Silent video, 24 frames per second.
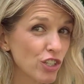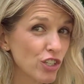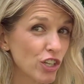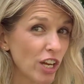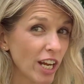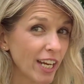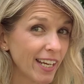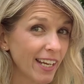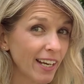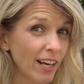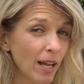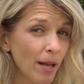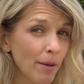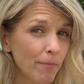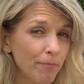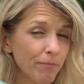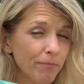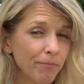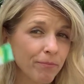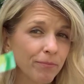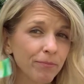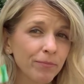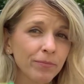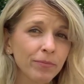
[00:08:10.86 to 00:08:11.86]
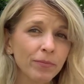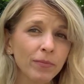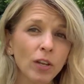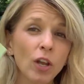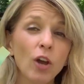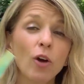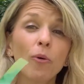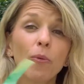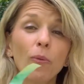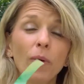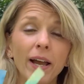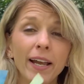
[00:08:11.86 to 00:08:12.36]
Shake it up,
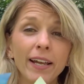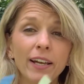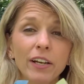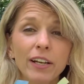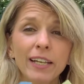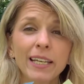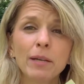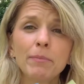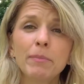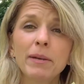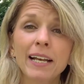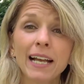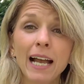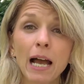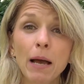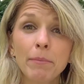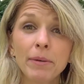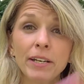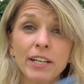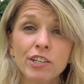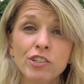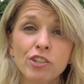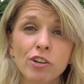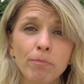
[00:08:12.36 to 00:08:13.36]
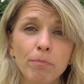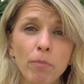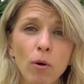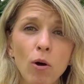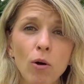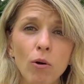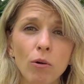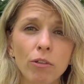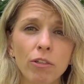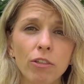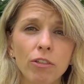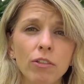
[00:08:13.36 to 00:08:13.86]
right? It can be a combination of
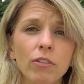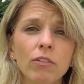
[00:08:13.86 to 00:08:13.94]
both.